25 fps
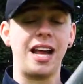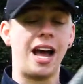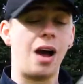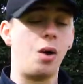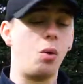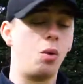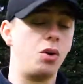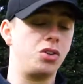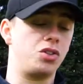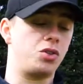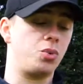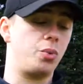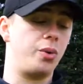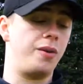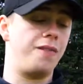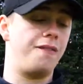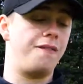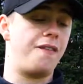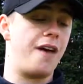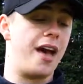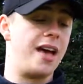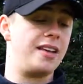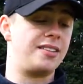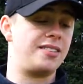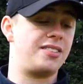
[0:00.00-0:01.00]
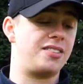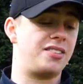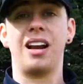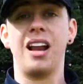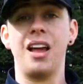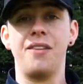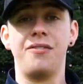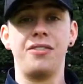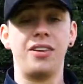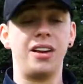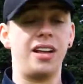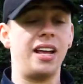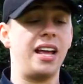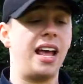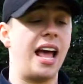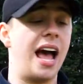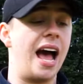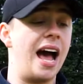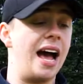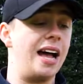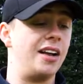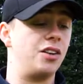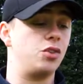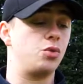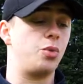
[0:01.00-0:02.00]
I want to invest cleverly
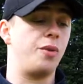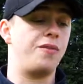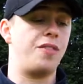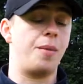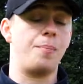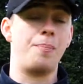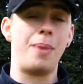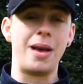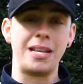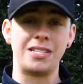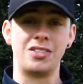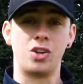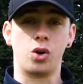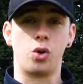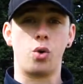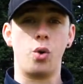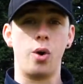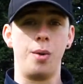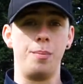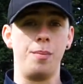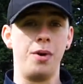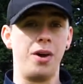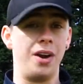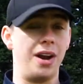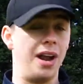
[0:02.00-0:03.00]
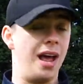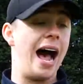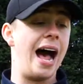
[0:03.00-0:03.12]
and with the best equipment.